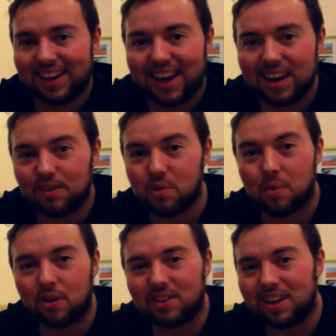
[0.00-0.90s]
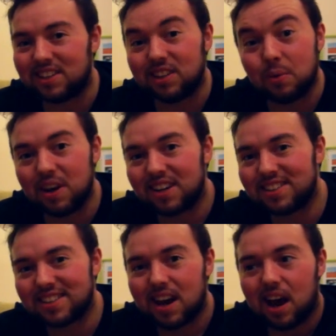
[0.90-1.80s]
Hey everyone, it's
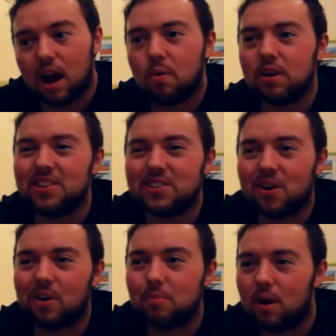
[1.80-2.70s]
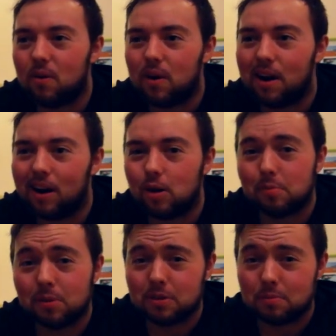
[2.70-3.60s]
Lewis. I wanted to talk about a
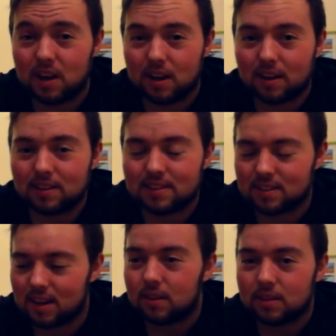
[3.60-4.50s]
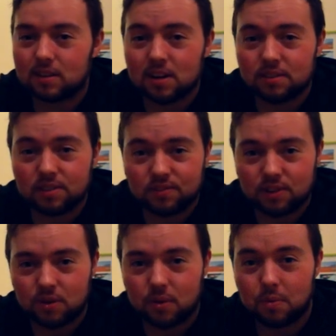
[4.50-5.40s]
couple subjects. The title of this
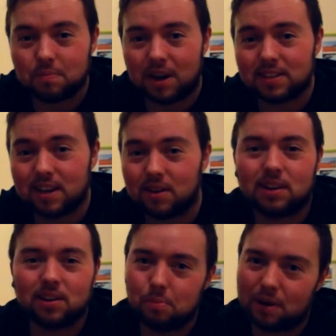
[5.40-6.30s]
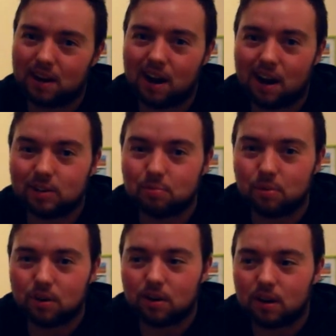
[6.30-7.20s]
video might sound a little bit harsh,
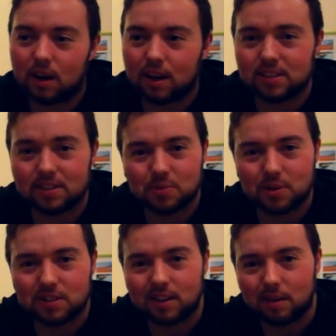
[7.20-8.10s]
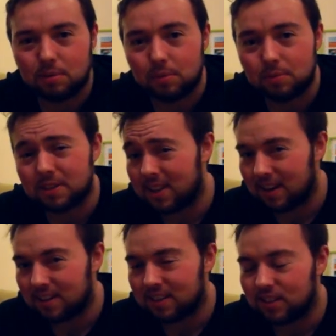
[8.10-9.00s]
but I guess I just wanted to get people's
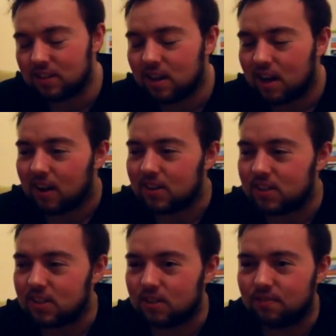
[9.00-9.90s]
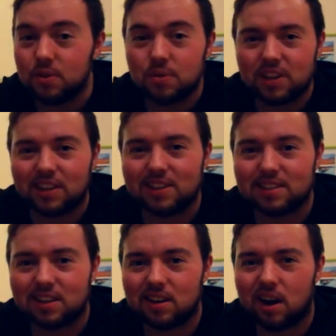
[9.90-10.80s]
attention because there's a few things
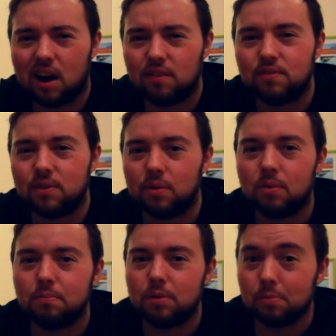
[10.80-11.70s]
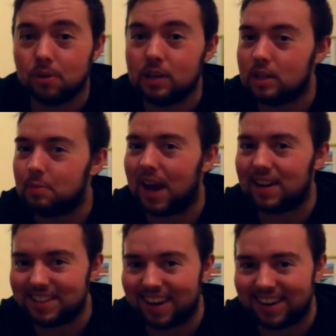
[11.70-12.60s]
that I feel people need to be
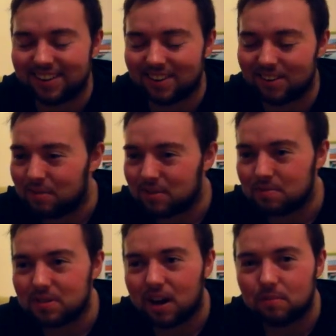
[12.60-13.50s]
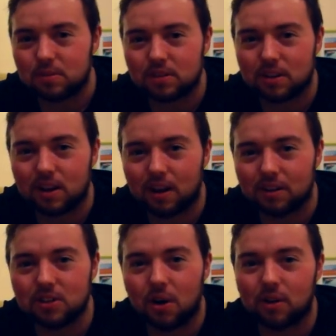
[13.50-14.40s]
educated on. And sometimes
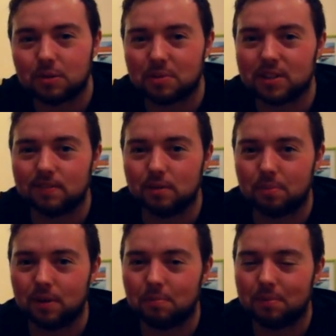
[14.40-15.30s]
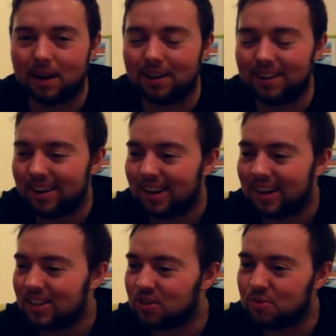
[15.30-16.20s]
I'll torture myself a bit by
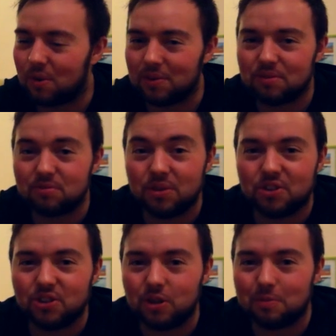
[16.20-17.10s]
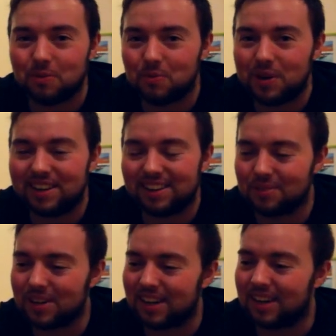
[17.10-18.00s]
scrolling through YouTube and reading
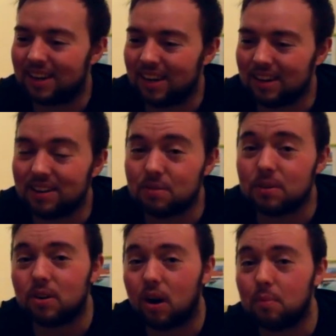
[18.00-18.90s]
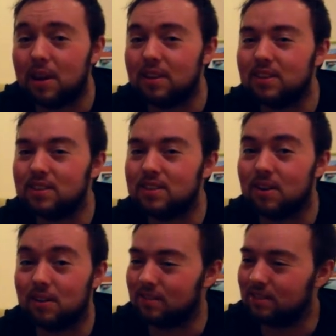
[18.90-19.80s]
really ignorant comments
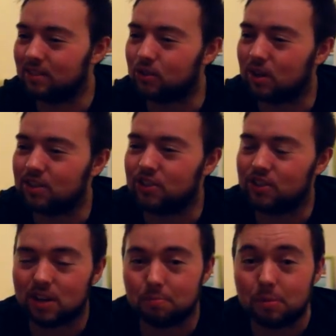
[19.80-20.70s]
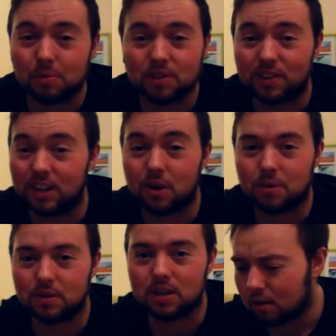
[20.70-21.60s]
on transgender people's
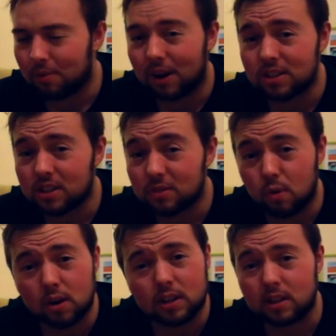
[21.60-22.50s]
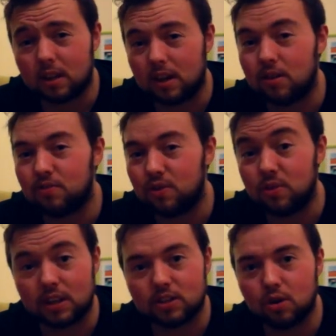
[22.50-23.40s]
videos. But I just wanted to clear a few
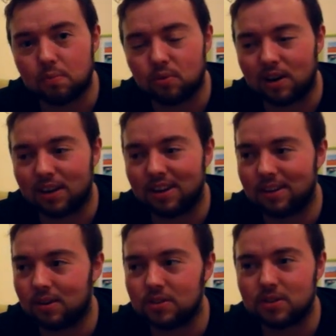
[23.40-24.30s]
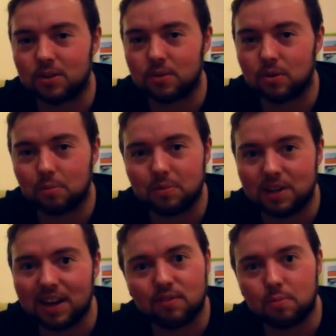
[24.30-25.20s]
things up really, and also
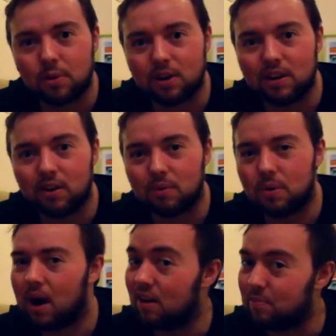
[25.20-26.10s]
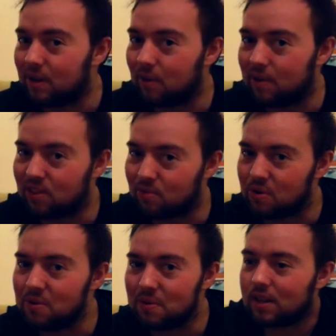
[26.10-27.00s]
update everybody on what I've been going
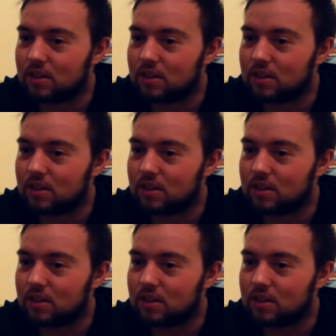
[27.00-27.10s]
through.